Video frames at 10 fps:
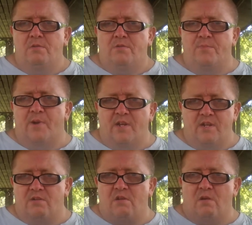the buddy
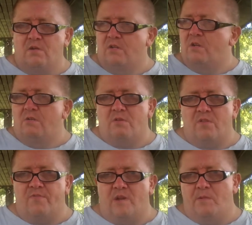you're talking to or
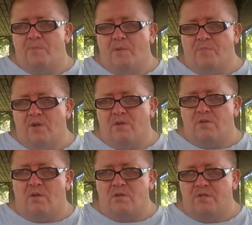the family member you're
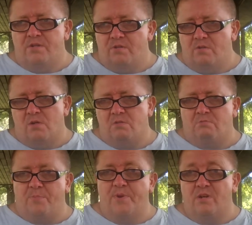talking to on
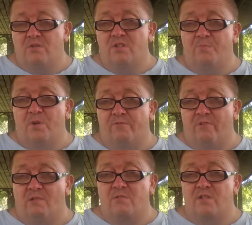the repeater's input
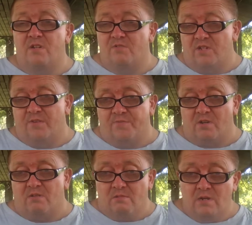frequency to see if
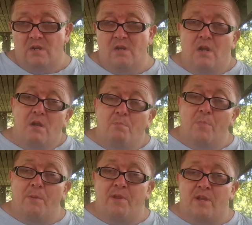you're
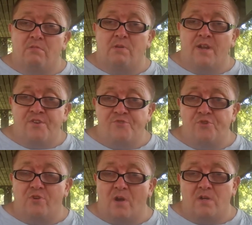maybe in range
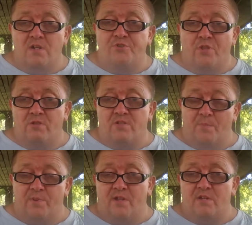to talk to each other
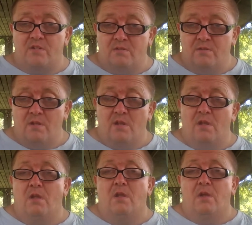simplex.
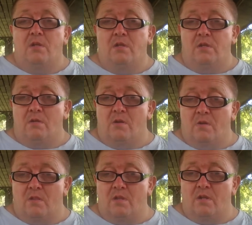You'll go
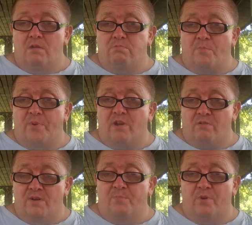to the
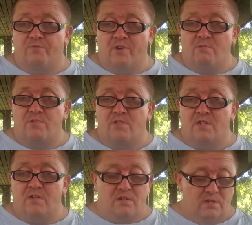repeater input
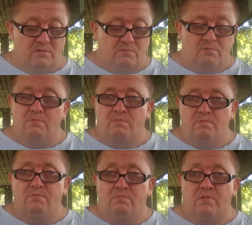frequency to
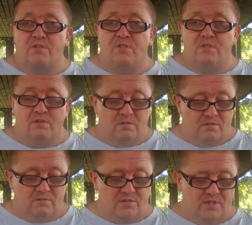listen
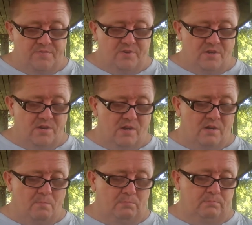to see if you can hear them.